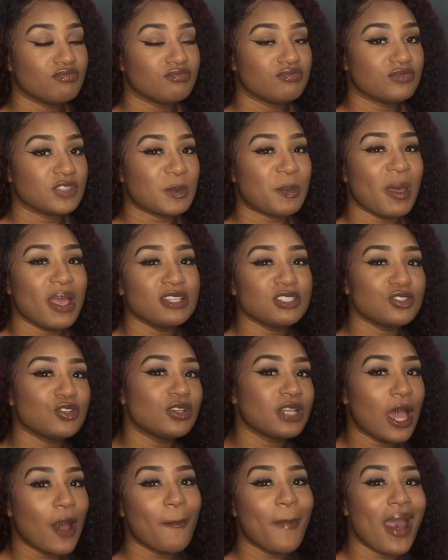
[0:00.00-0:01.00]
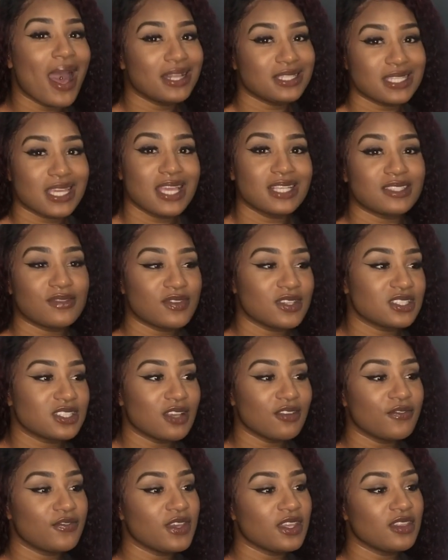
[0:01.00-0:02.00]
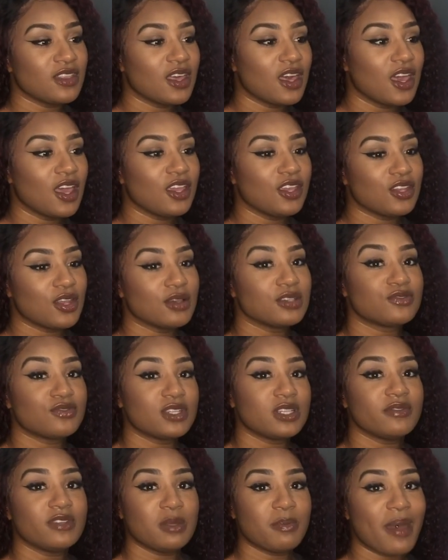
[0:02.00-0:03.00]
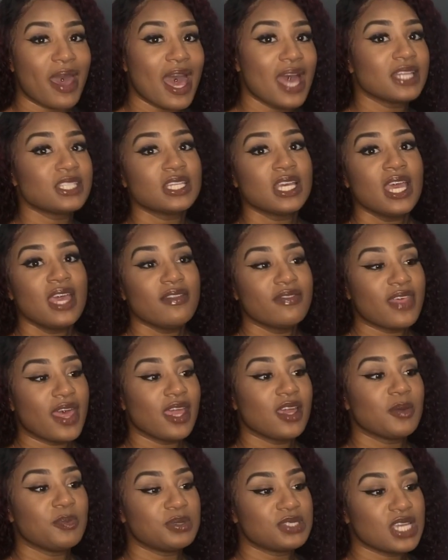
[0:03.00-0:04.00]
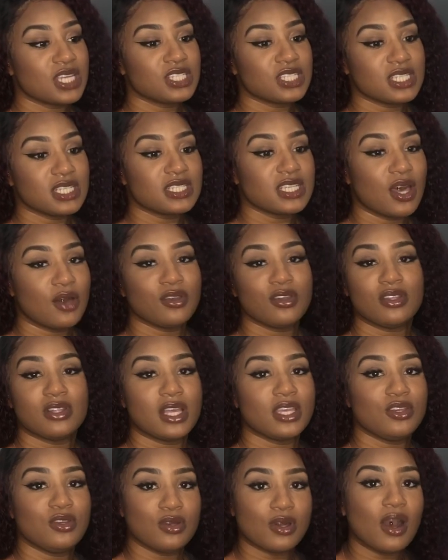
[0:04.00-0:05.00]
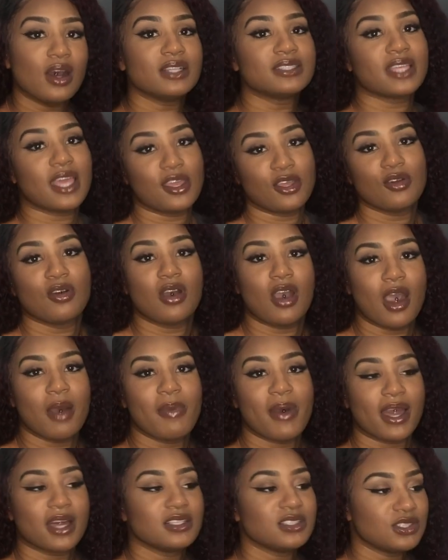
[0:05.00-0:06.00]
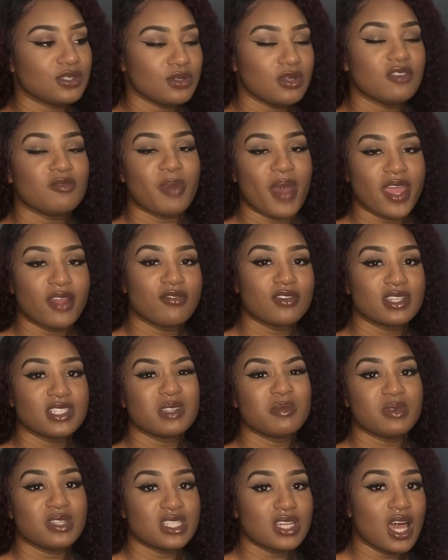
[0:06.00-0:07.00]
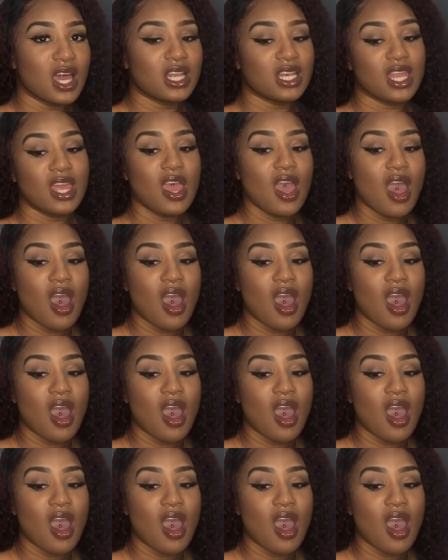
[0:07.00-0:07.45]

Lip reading: Depending on how bad it is, if it's something that, you know, is really, really bad, they could potentially tell you that you can't take your car back until you've paid for it to be done.